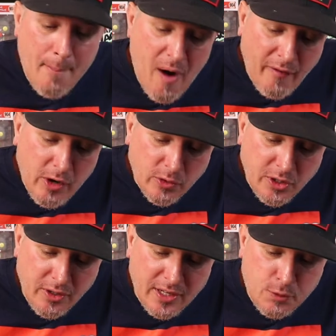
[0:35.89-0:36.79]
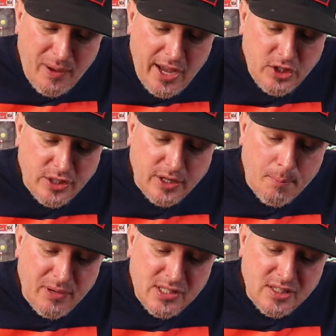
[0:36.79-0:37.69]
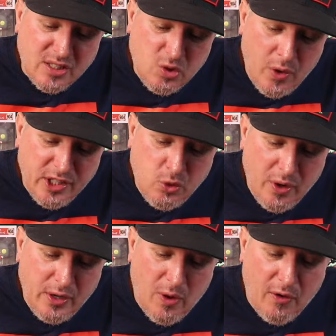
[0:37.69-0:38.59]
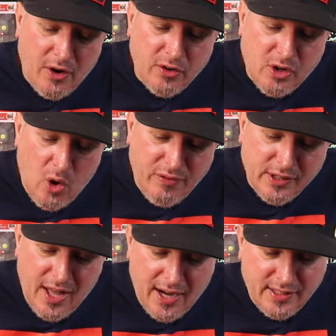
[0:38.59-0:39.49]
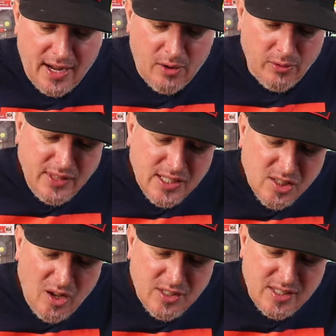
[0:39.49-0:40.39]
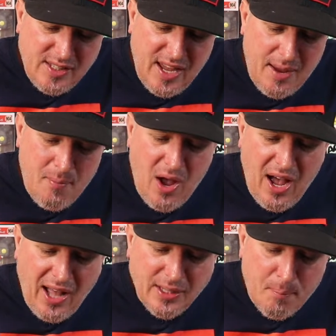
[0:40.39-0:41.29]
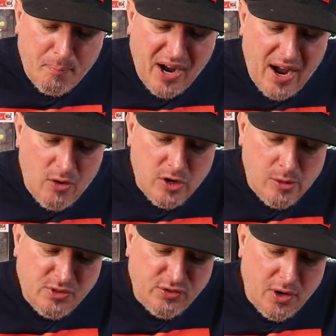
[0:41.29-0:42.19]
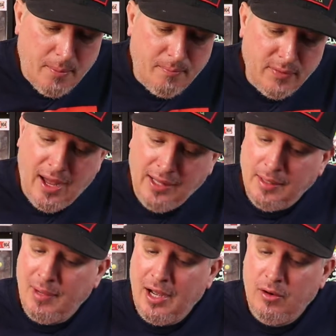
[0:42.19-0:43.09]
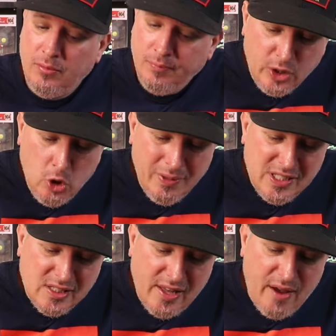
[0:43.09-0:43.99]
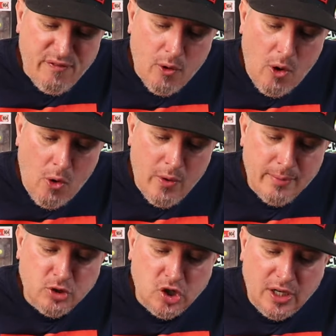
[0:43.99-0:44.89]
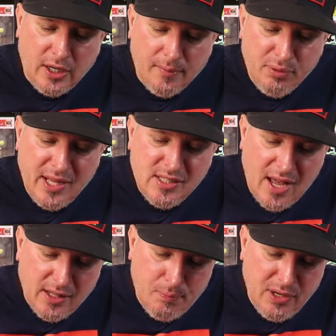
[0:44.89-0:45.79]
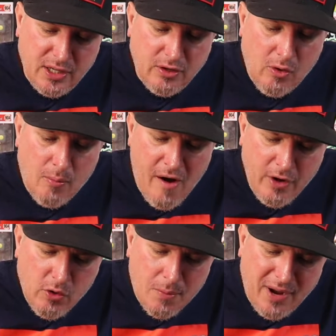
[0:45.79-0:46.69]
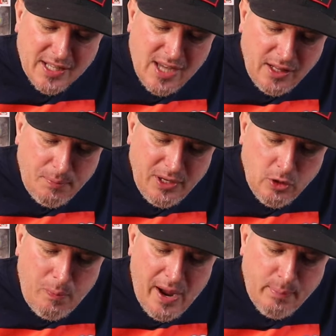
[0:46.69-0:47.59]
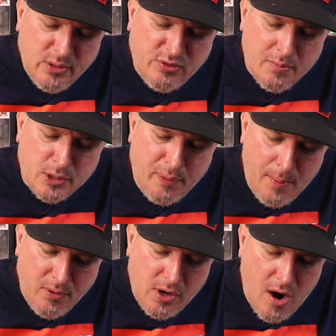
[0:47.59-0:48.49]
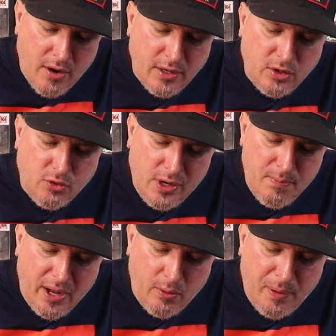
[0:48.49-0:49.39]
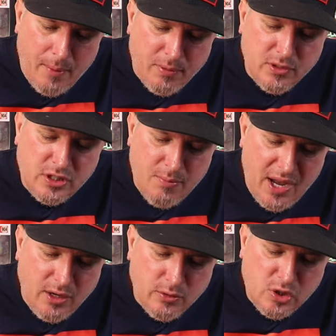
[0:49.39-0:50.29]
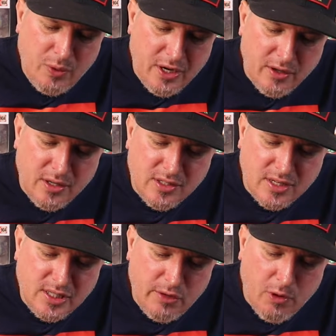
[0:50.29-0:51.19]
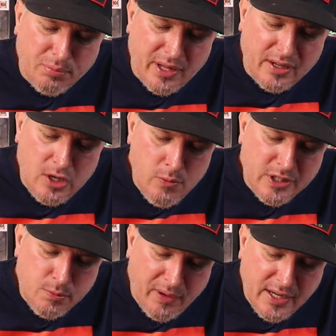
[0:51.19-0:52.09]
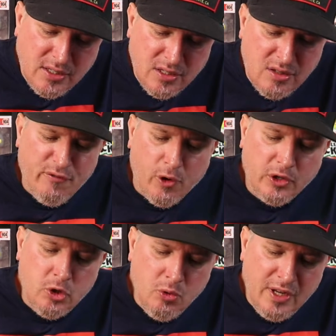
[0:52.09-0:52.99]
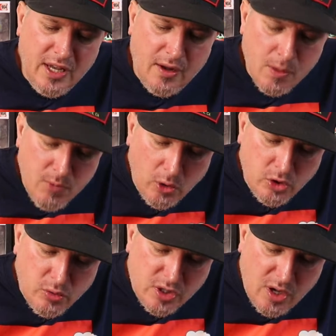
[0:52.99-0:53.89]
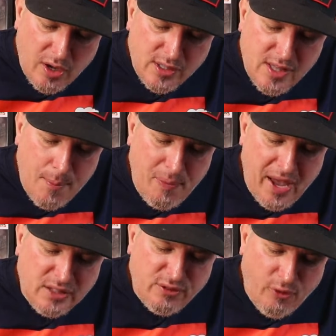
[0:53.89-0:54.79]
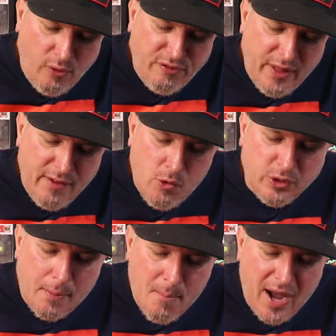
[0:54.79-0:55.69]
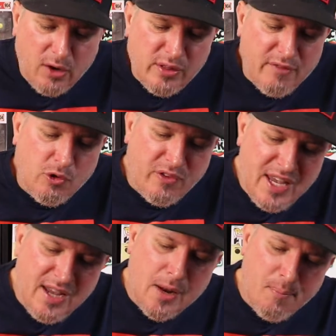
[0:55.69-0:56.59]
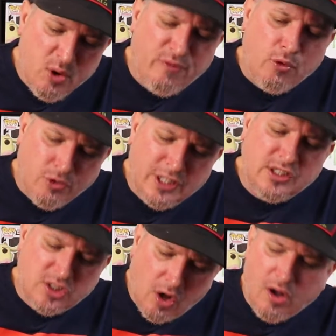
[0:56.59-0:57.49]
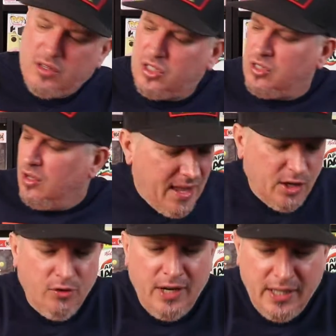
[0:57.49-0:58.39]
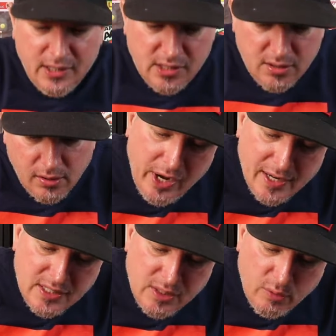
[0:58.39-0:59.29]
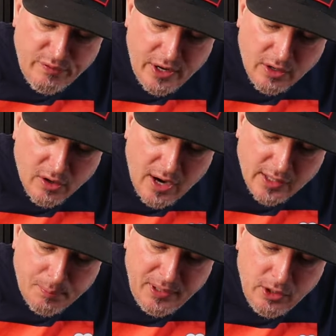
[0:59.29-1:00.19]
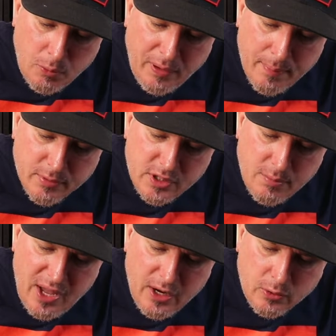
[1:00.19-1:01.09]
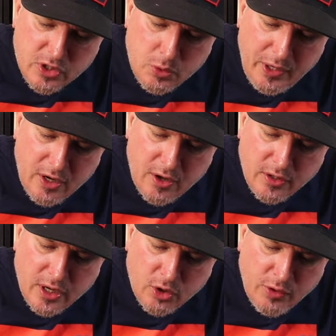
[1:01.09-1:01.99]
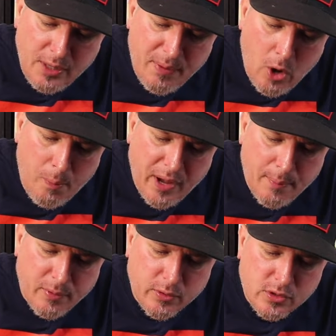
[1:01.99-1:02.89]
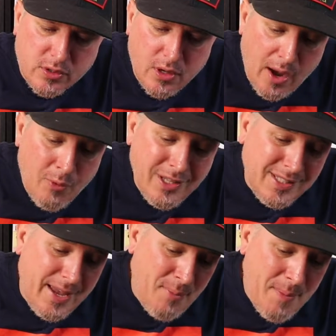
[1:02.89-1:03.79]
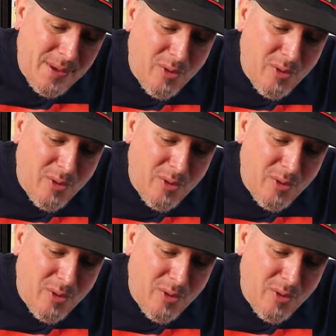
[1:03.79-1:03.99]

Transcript: Mario turned his passion into business in 2020 while under COVID lockdown. This sauce's name, Jalabao, comes from alabao, Cuban slang for OMG, plus jalapeno. Mario combines jalapeno peppers from his pepper garden, green bell peppers, tomatoes, sweet onions, and a secret blend of Cuban spices for a unique Mojo sauce that packs full flavor with a mild level of heat and a beautiful green sauce. Ingredients: we got distilled vinegar, jalapeno peppers, tomatoes, sweet onion, green bell peppers. I want to say it might be